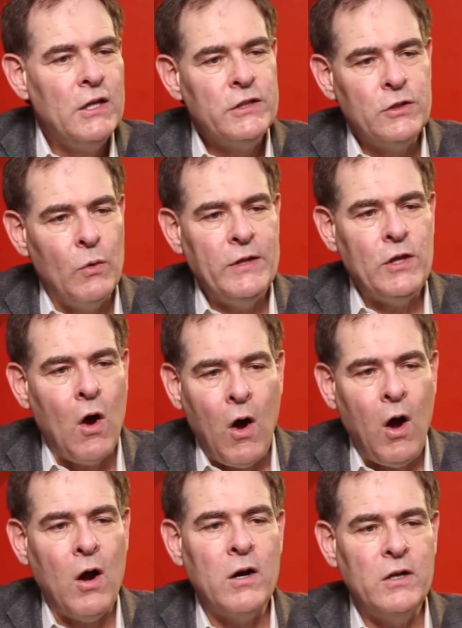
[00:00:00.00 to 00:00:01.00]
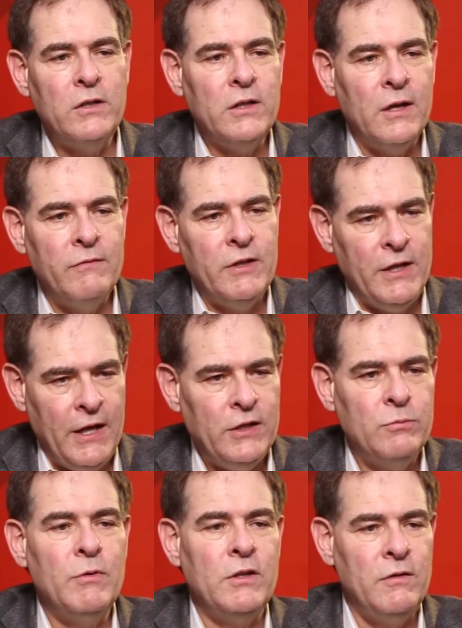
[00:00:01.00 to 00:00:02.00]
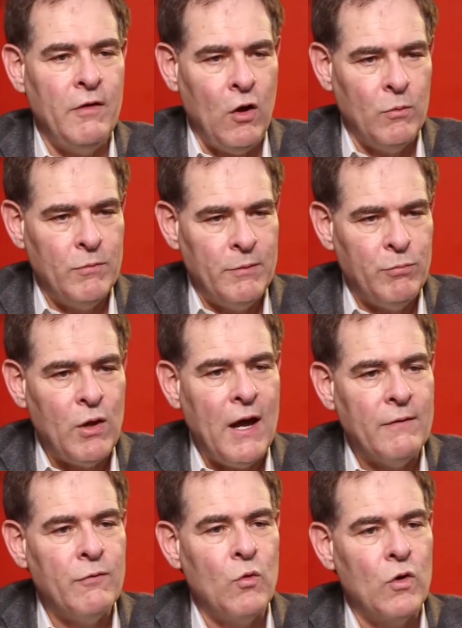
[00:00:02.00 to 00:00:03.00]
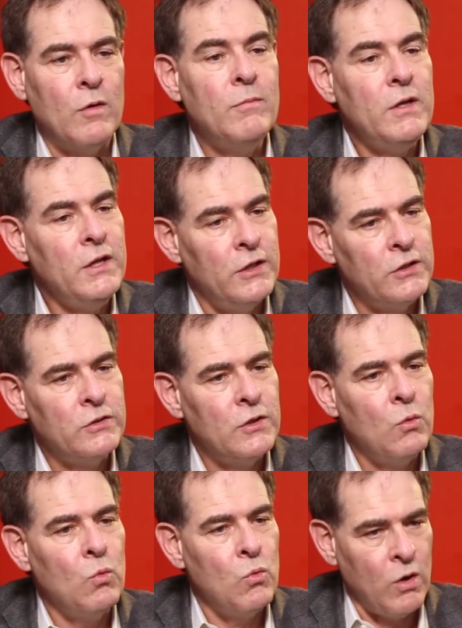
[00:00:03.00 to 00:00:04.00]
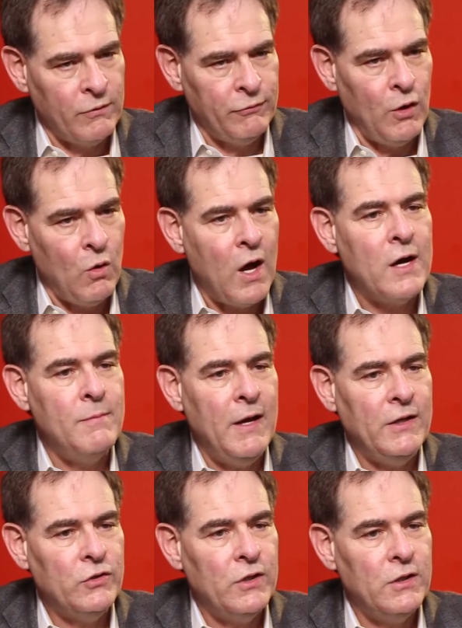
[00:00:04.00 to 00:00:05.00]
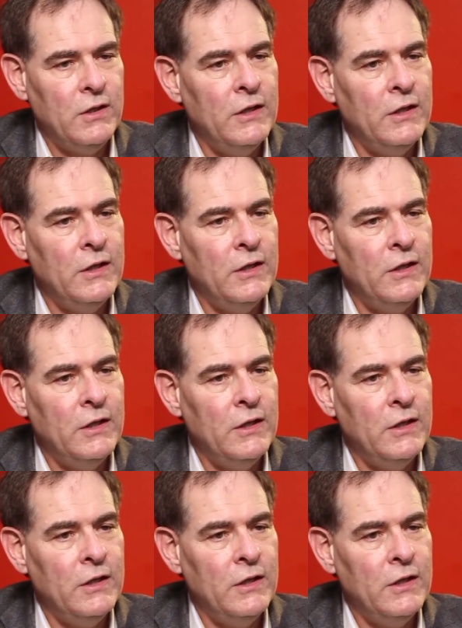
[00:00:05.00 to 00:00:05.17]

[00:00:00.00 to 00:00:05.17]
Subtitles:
So at the heart of Engagement Development Platform is workflow automation.